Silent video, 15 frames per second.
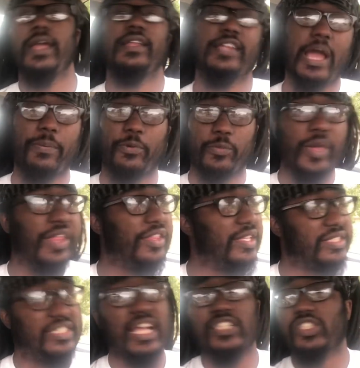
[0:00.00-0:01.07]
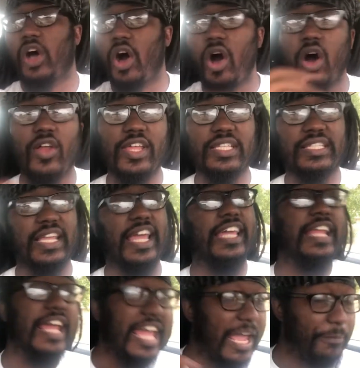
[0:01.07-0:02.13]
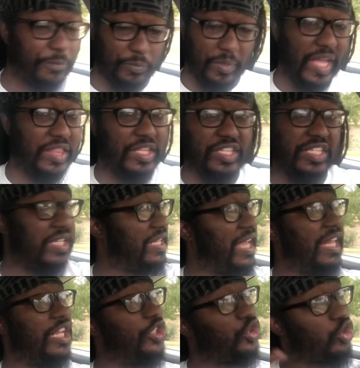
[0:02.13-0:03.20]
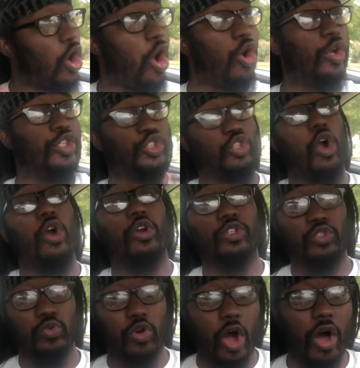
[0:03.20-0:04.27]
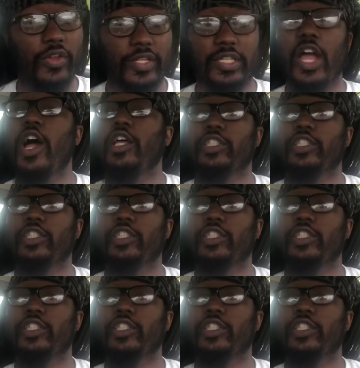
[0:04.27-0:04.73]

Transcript: Now, Prometheus sucks all this in, and Prometheus is getting stronger and stronger to all this.